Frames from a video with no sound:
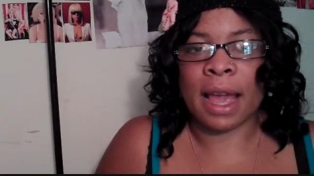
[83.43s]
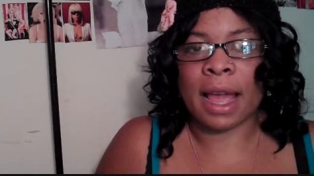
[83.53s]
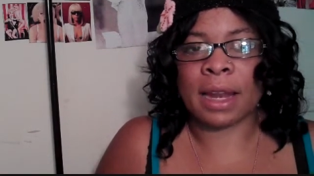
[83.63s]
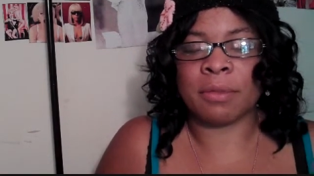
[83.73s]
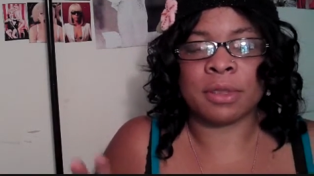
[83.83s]

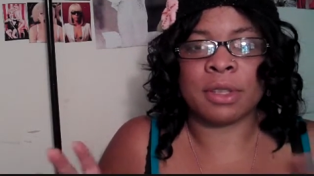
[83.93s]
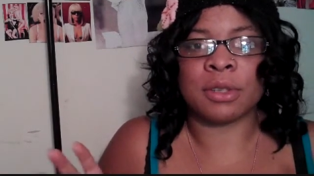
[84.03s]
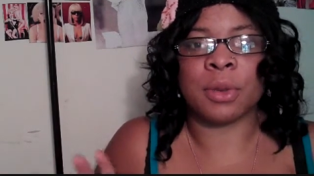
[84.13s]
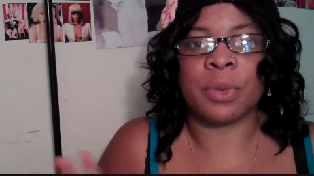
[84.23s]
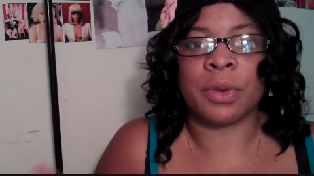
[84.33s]
And it was
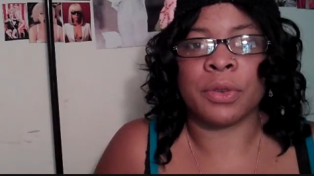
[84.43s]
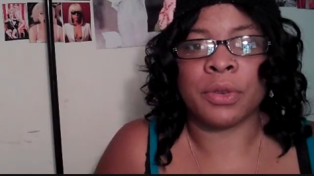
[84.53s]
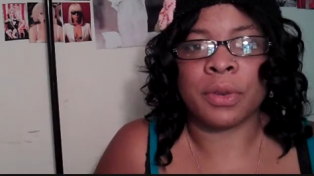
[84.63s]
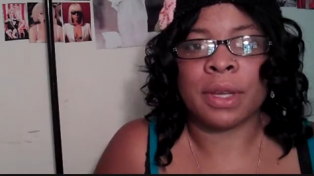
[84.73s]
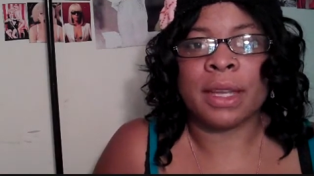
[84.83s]
just so
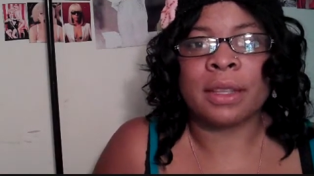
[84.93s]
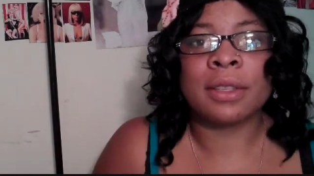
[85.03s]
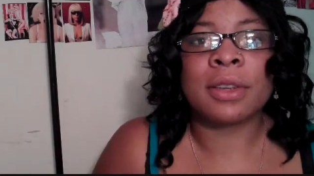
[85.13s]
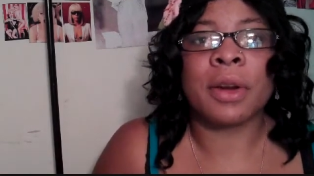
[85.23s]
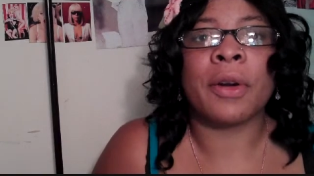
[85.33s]
beautiful.
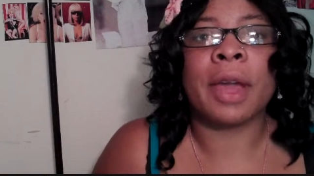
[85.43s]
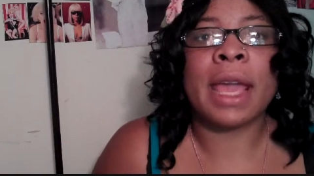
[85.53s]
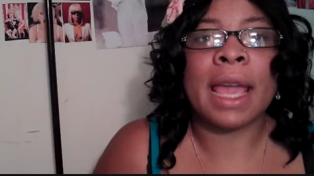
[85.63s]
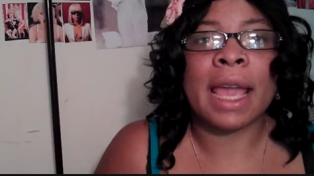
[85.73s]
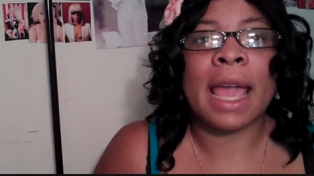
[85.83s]
This girl
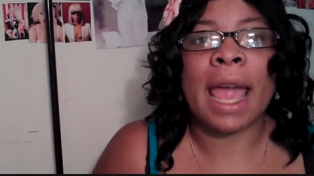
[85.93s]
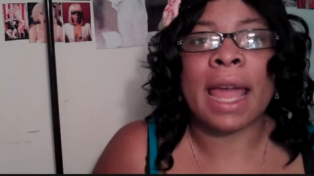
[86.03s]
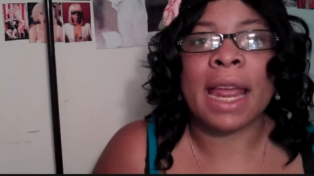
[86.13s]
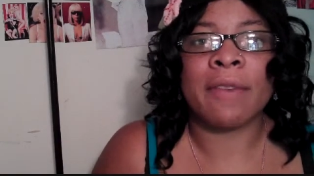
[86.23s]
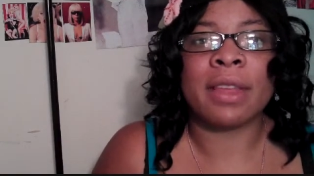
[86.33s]

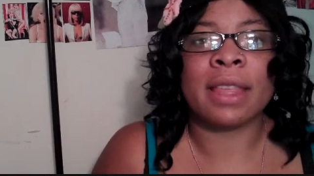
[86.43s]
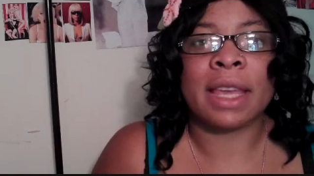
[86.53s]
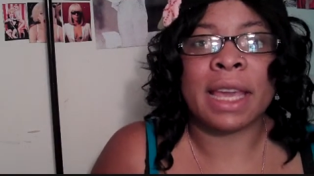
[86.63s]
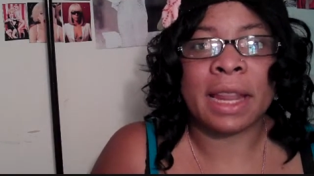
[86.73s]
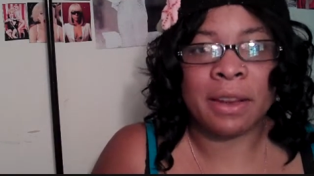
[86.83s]
had
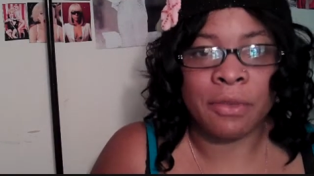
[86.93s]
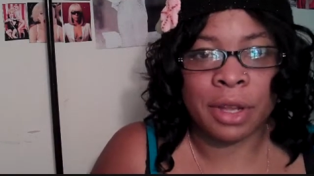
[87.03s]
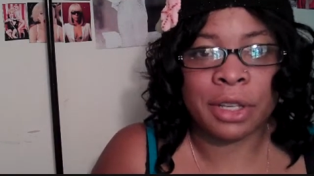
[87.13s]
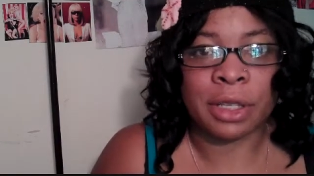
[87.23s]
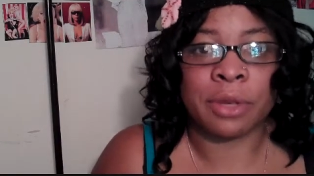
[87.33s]
everything
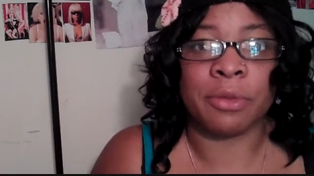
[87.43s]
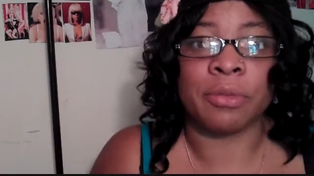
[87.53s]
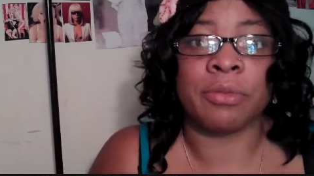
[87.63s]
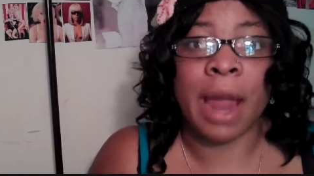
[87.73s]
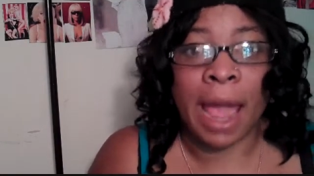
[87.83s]
individually
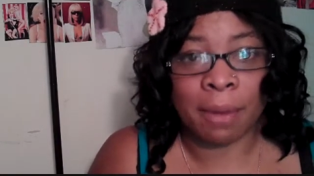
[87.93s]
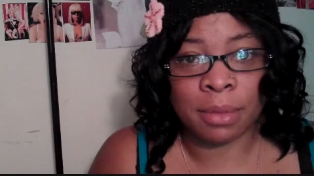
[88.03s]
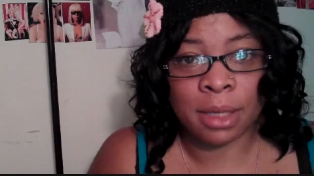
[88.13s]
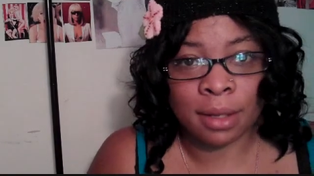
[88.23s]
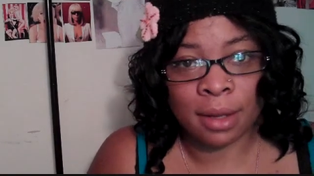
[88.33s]

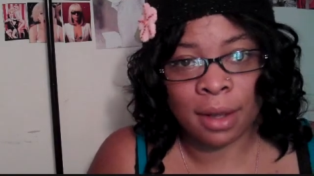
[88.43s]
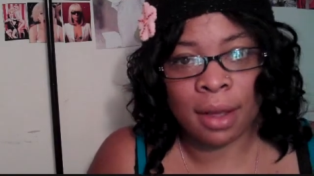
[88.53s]
wrapped.